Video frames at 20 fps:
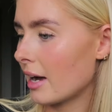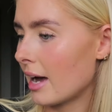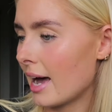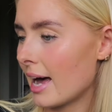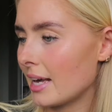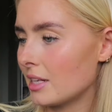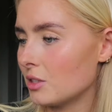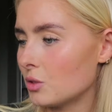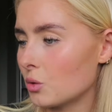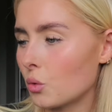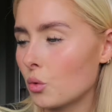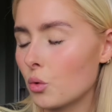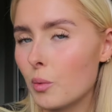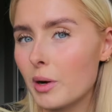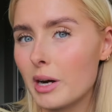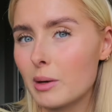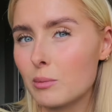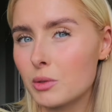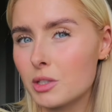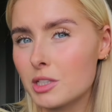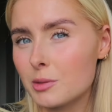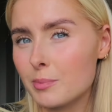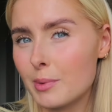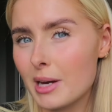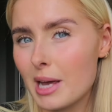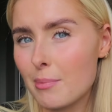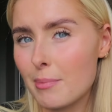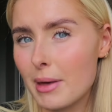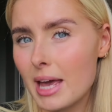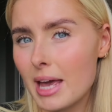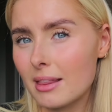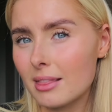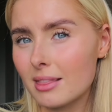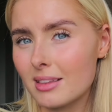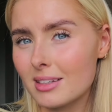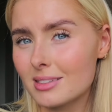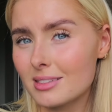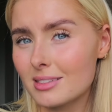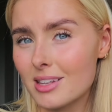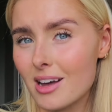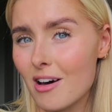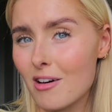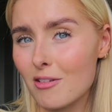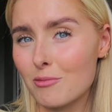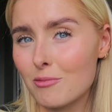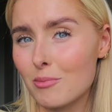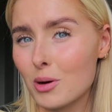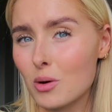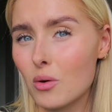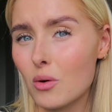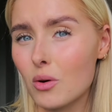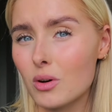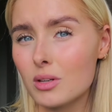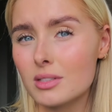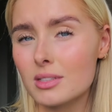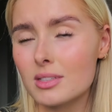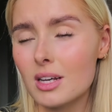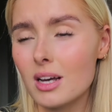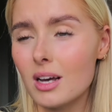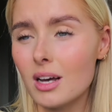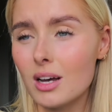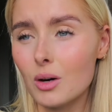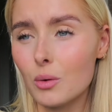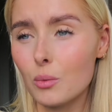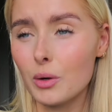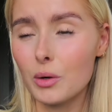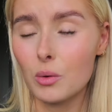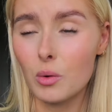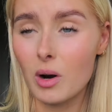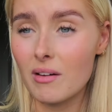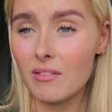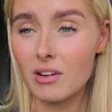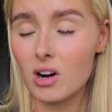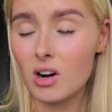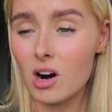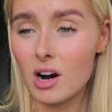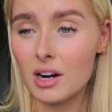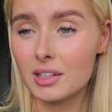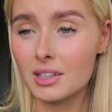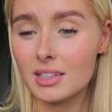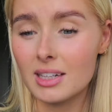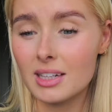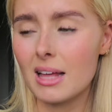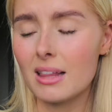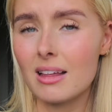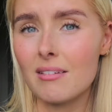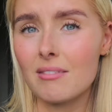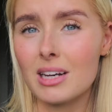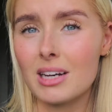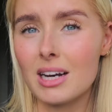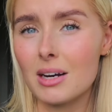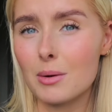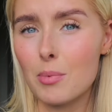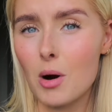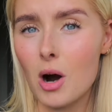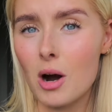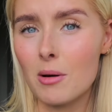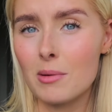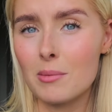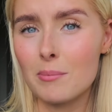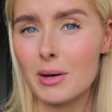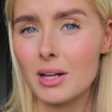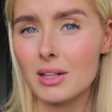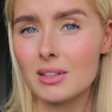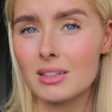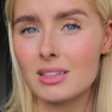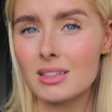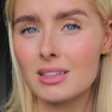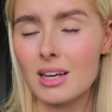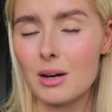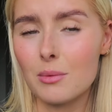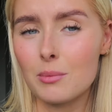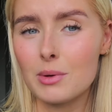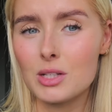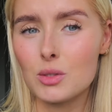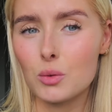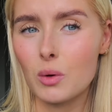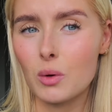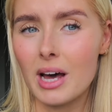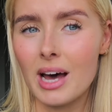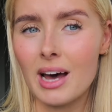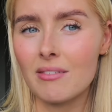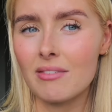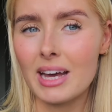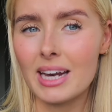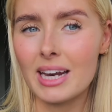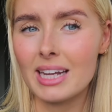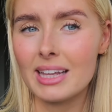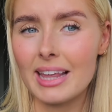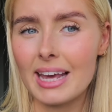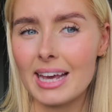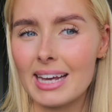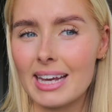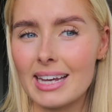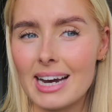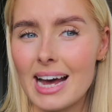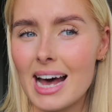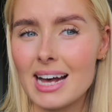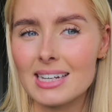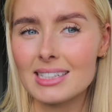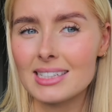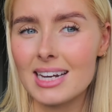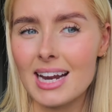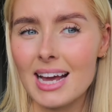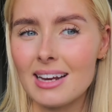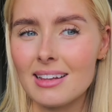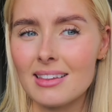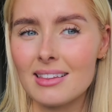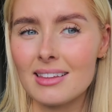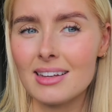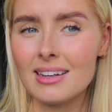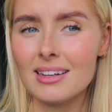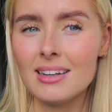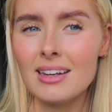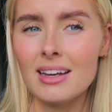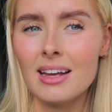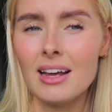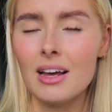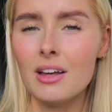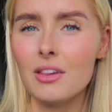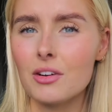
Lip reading: I don't know where I'm going to spray paint the stuff because we don't have a garden. I live in an apartment building and we don't have any like grass or anything.